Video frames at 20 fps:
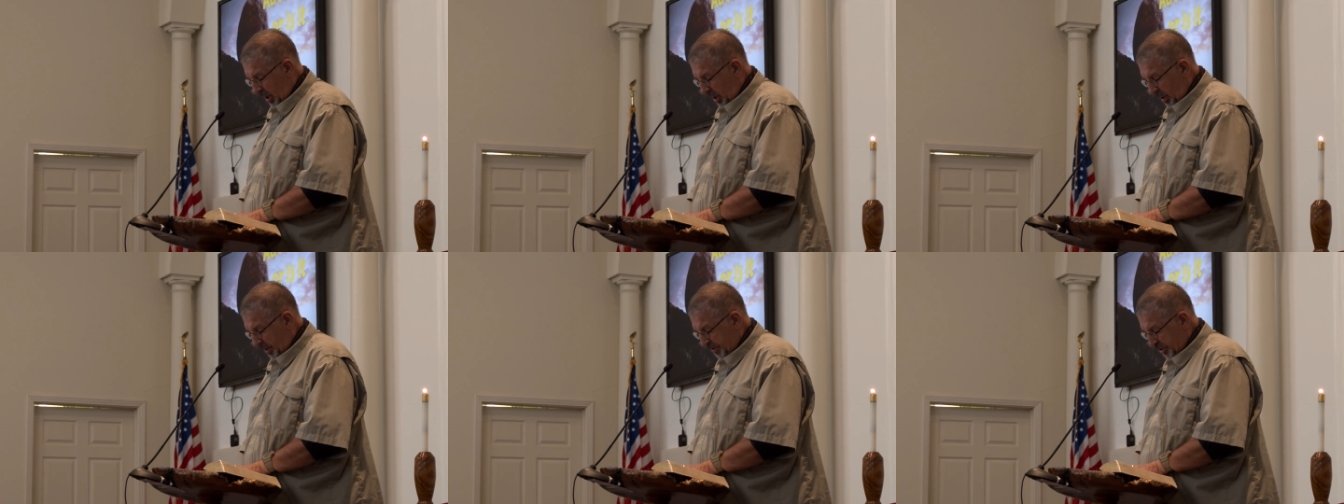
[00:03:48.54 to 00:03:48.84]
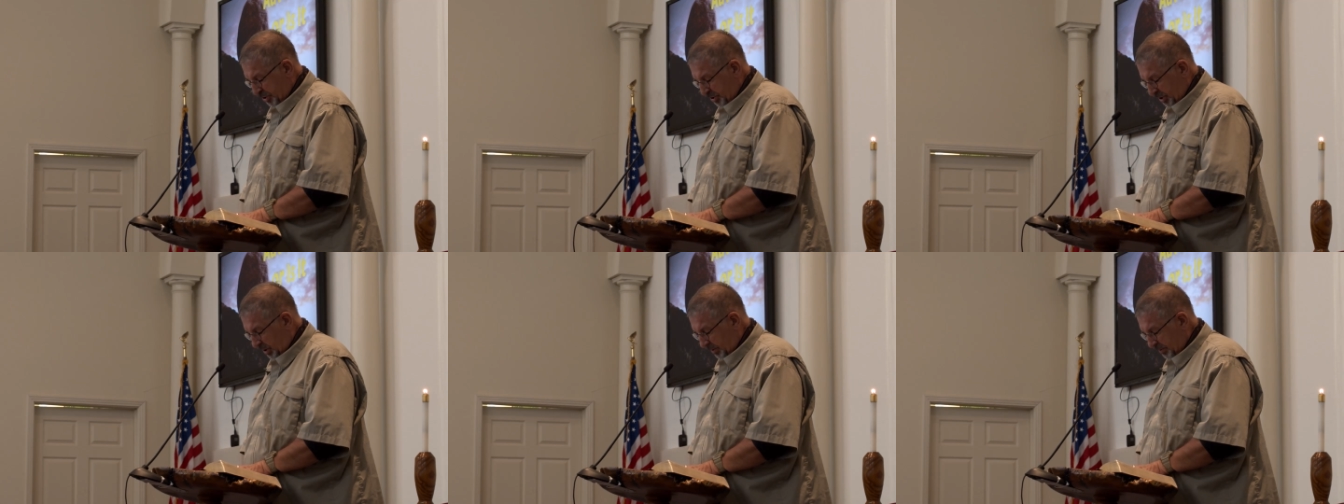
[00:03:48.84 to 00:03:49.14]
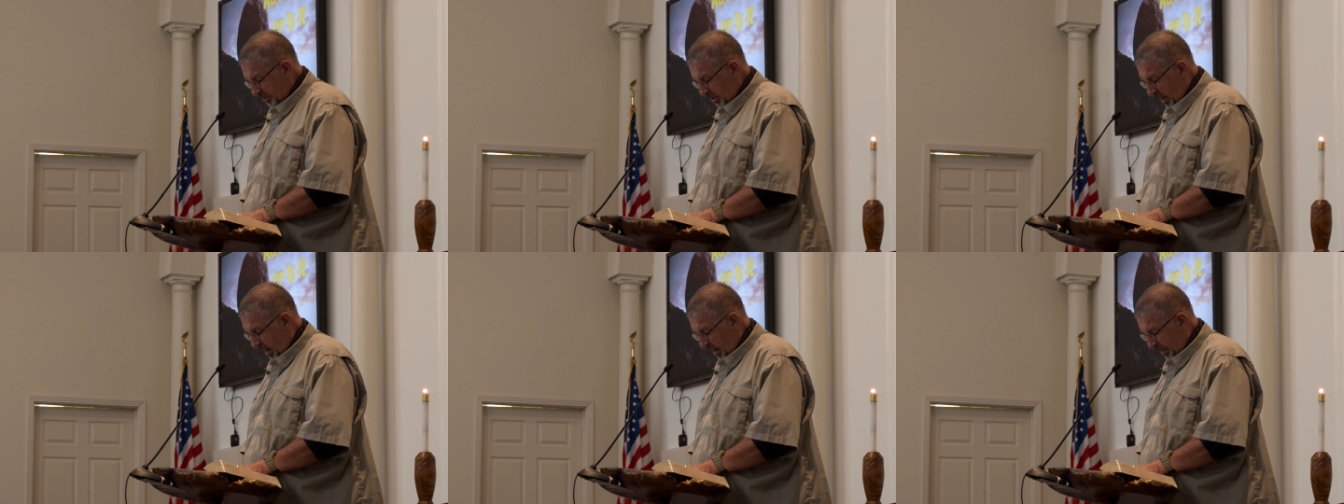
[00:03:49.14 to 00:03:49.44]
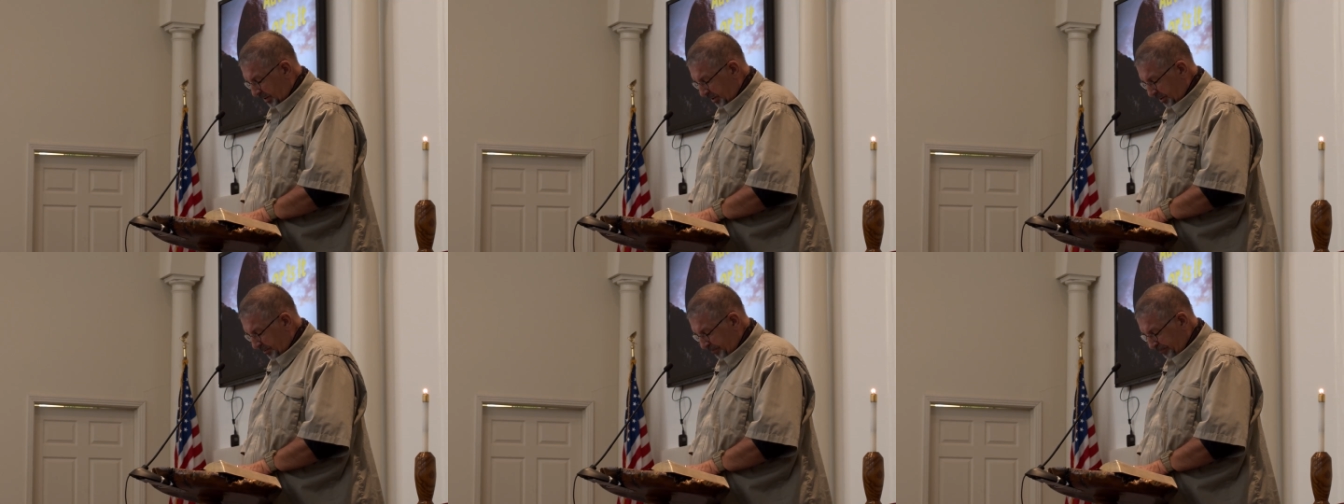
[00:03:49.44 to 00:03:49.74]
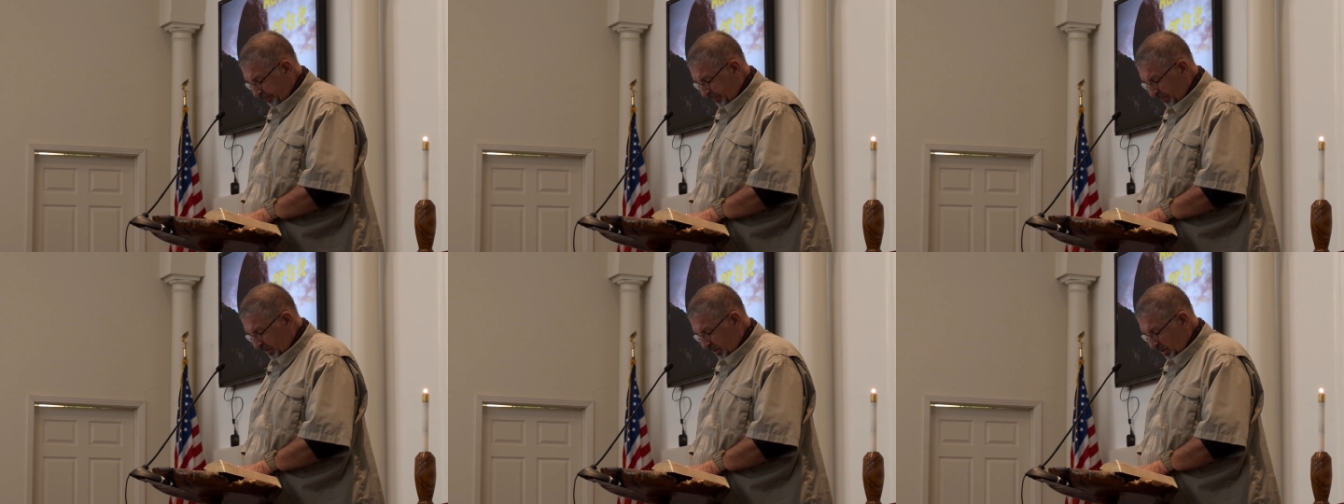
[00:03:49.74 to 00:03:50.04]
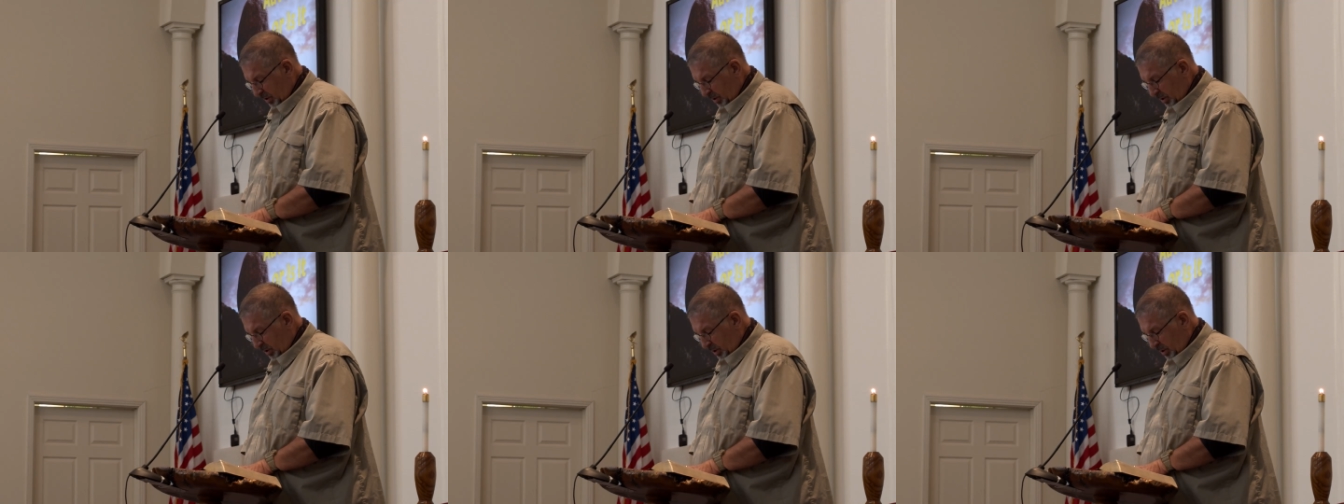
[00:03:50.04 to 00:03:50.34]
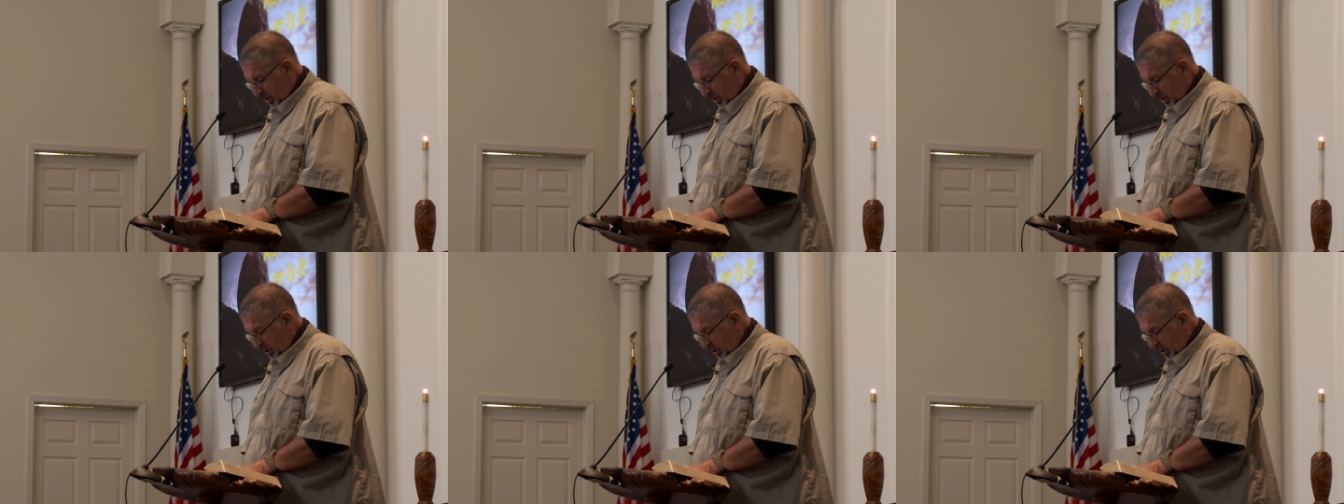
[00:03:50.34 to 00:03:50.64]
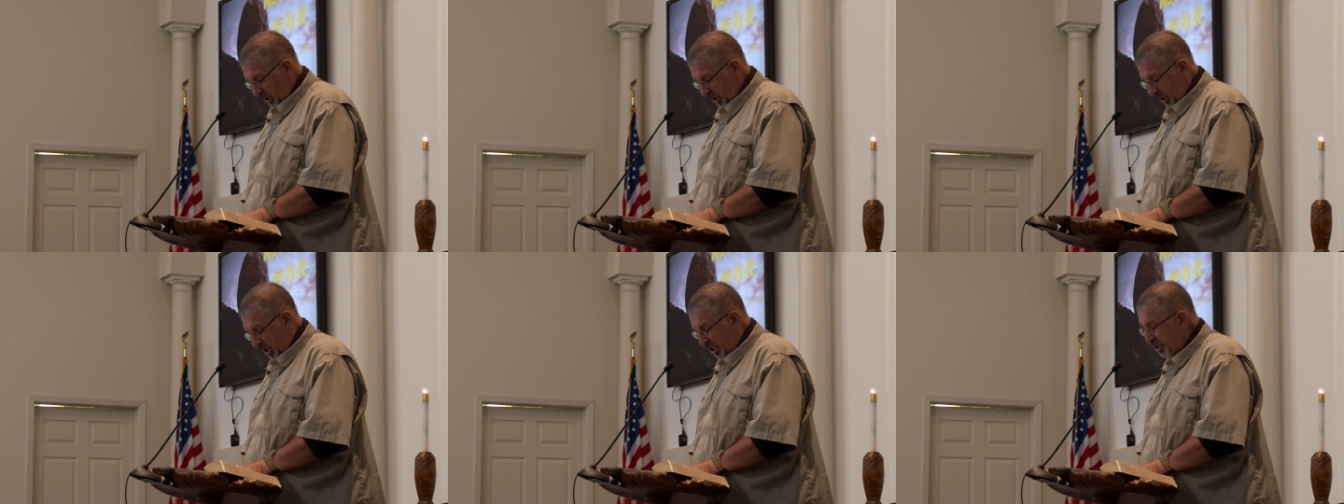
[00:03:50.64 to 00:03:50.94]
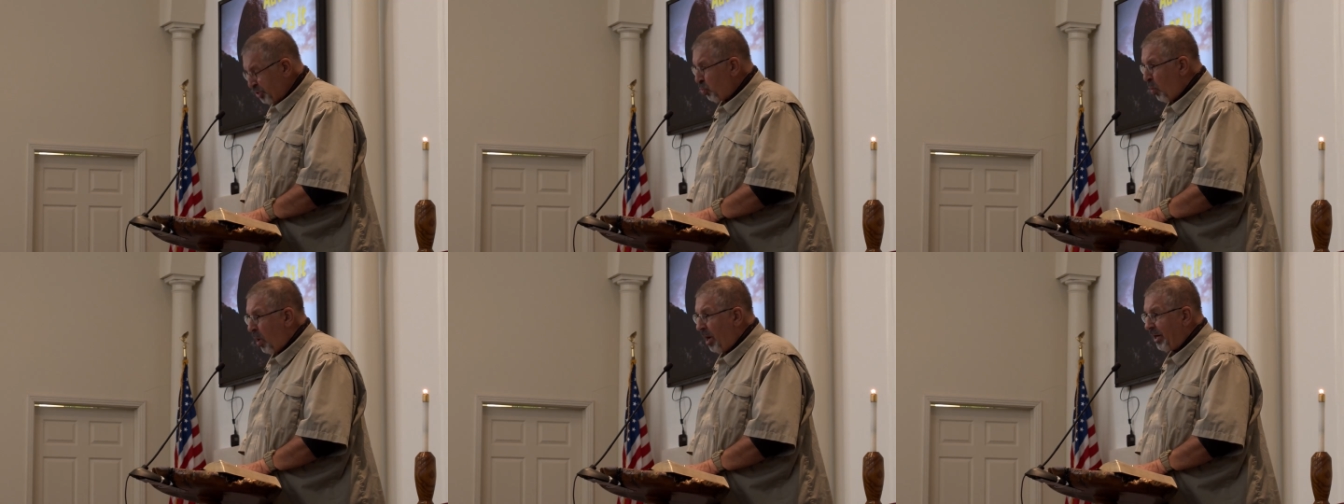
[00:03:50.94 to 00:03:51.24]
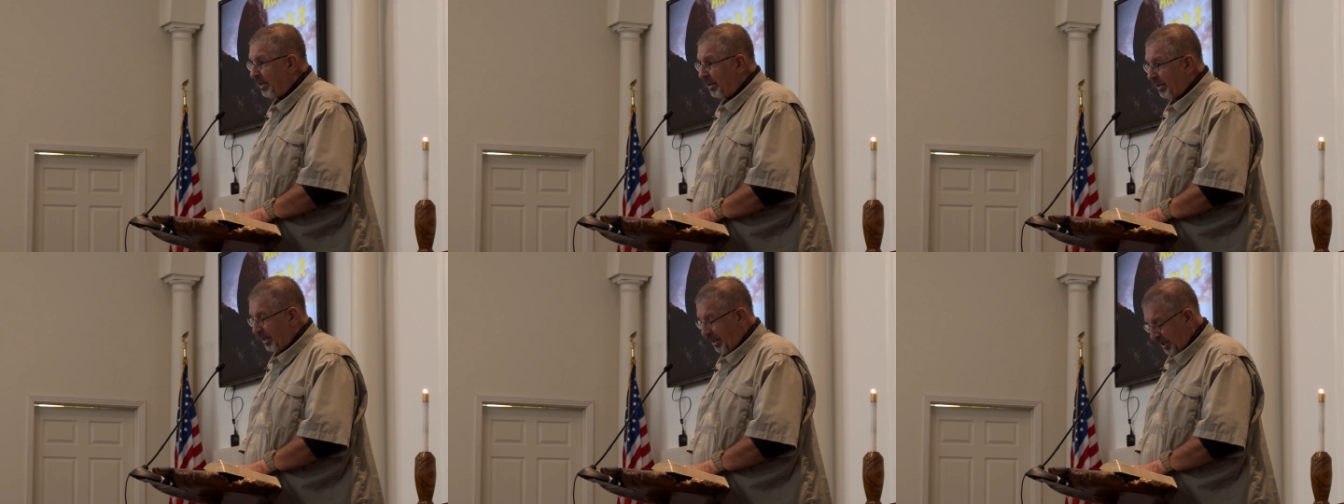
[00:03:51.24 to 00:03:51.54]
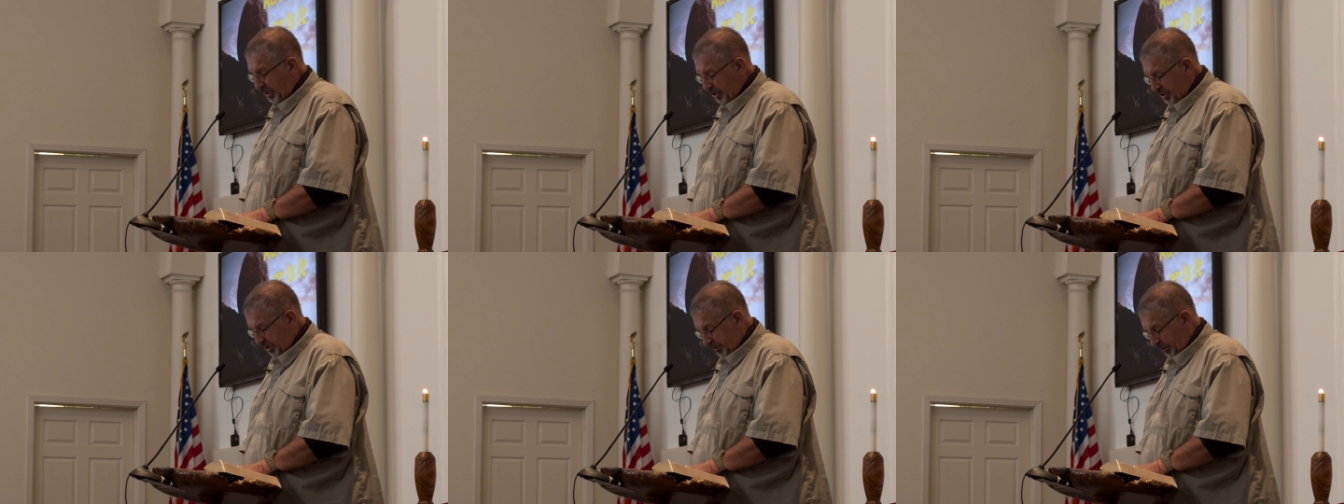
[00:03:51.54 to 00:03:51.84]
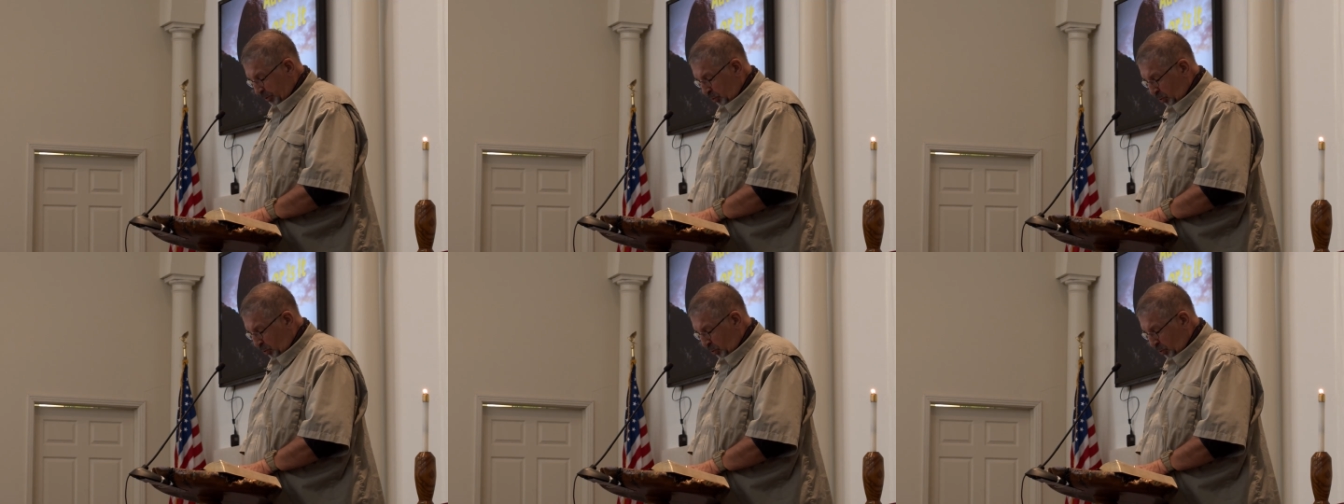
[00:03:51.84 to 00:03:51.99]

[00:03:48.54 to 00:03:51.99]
of the Son of God. Each one ends at the